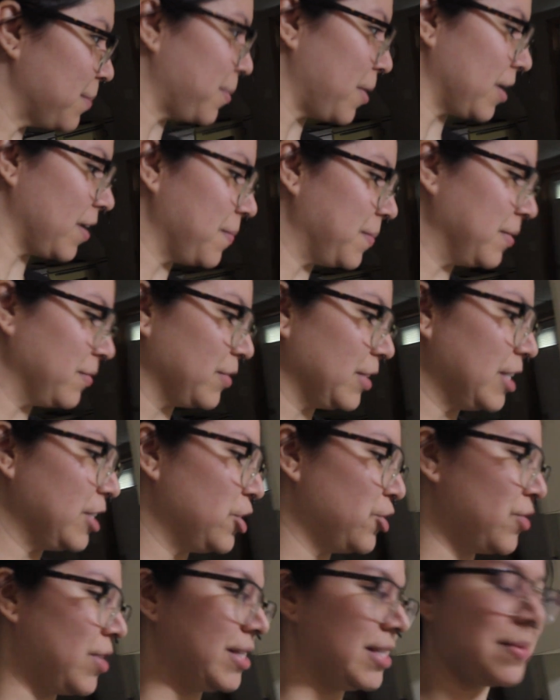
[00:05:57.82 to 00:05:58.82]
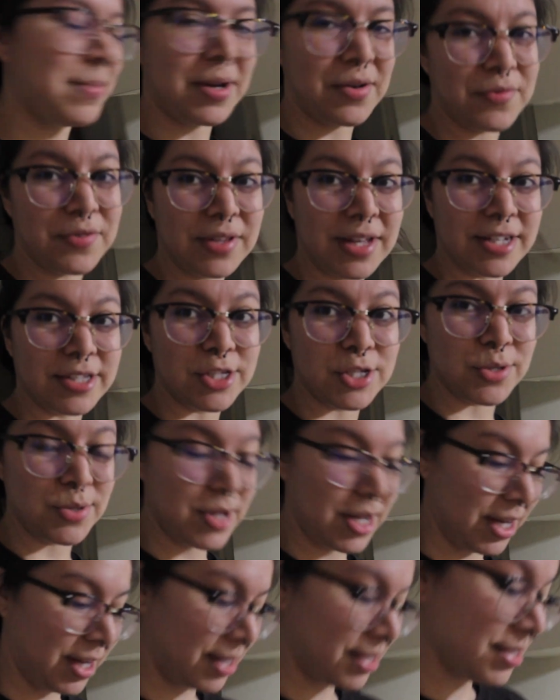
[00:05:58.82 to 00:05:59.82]
the part I've been really stressed about for like
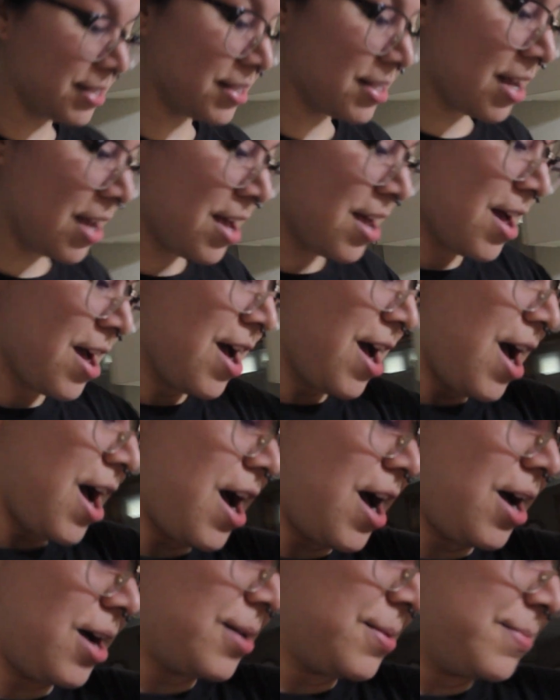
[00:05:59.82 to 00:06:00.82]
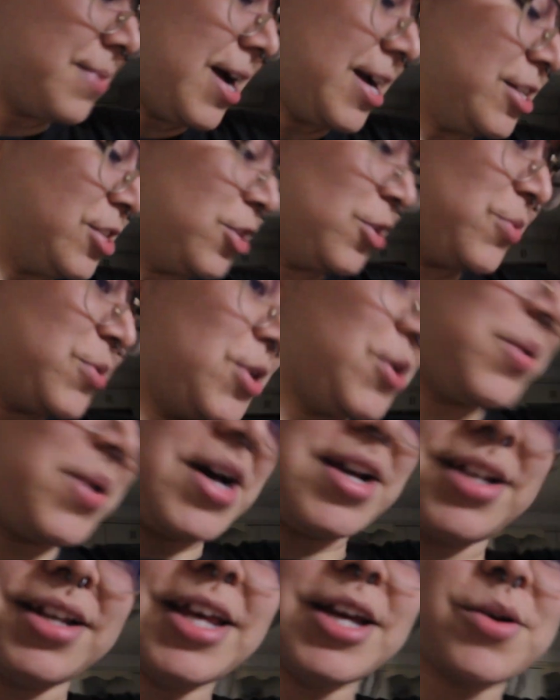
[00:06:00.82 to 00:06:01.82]
2 days. I don't know
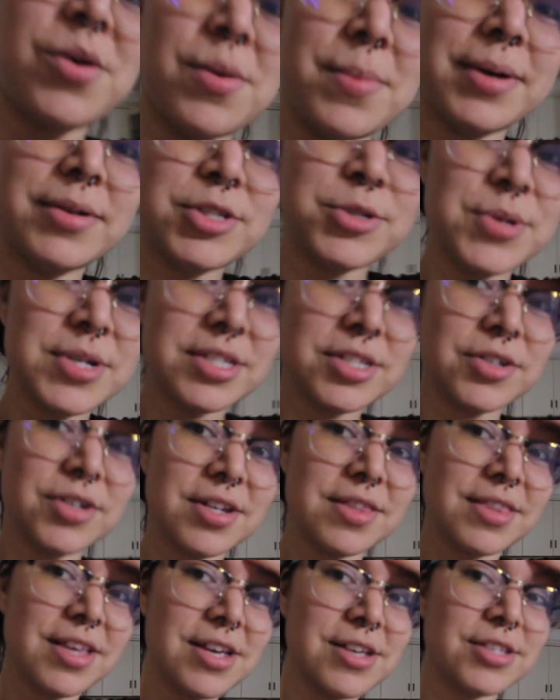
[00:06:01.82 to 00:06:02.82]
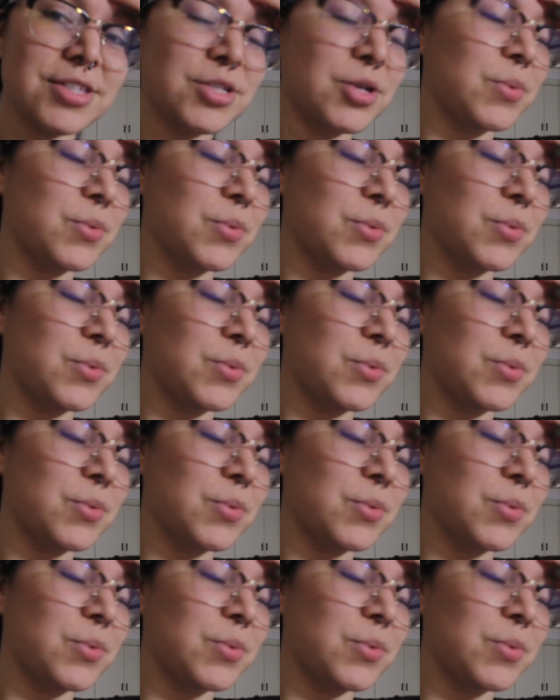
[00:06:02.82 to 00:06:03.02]
how to like go about doing certain things,